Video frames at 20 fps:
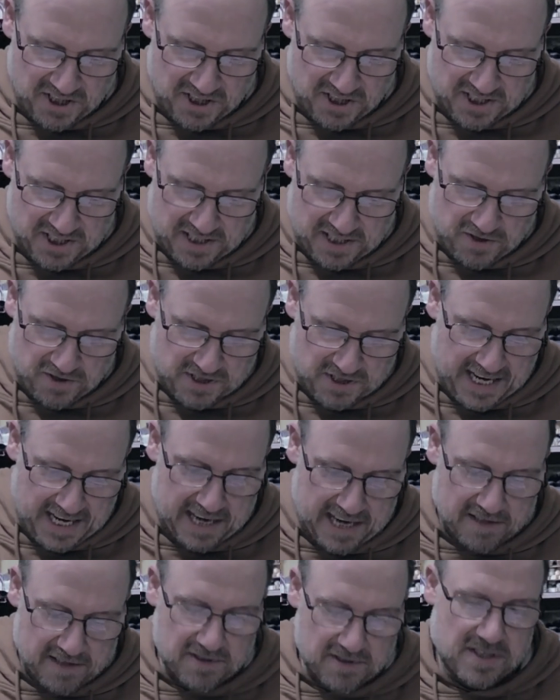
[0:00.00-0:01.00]
hostile
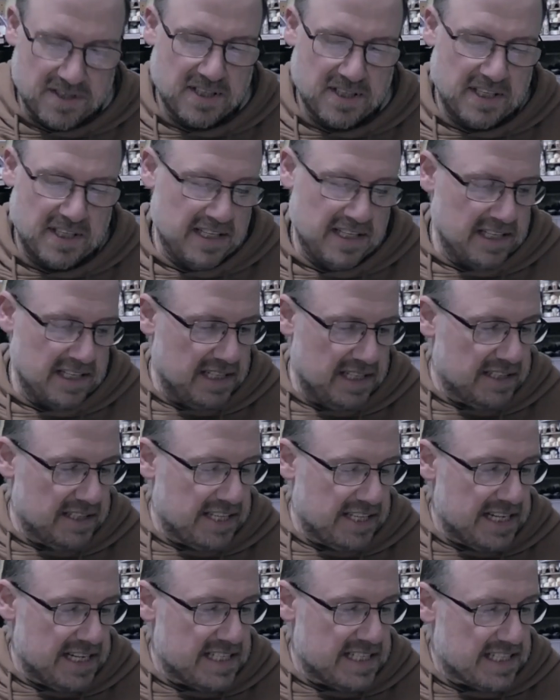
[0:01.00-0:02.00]
scouts,
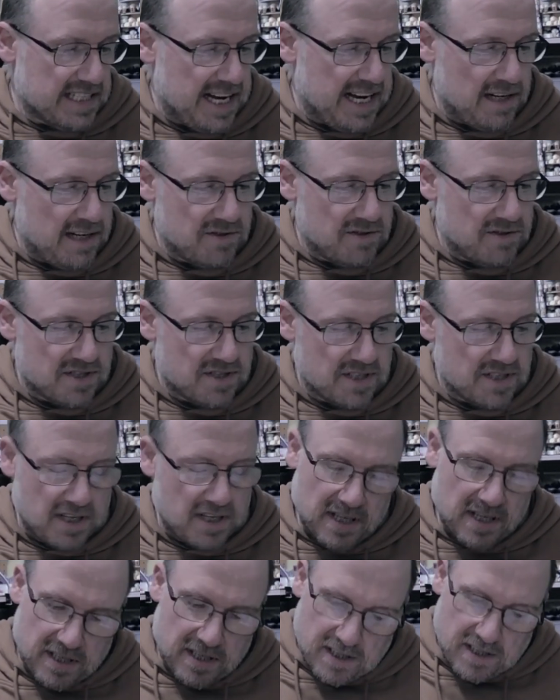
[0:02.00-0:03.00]
these scouts
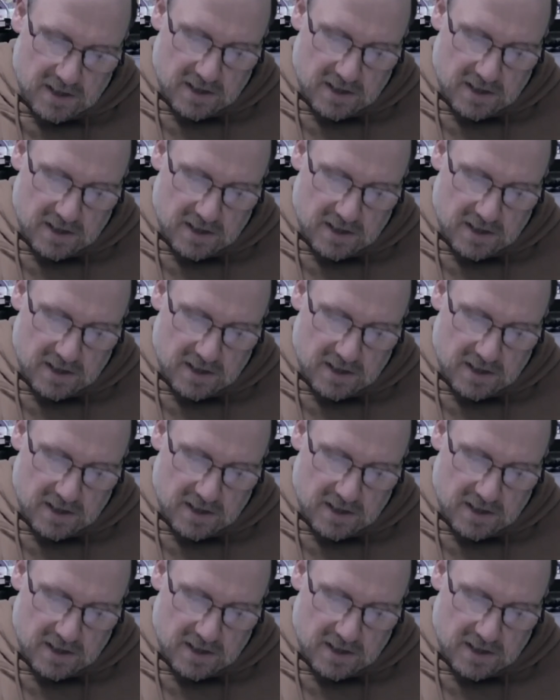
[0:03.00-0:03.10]
are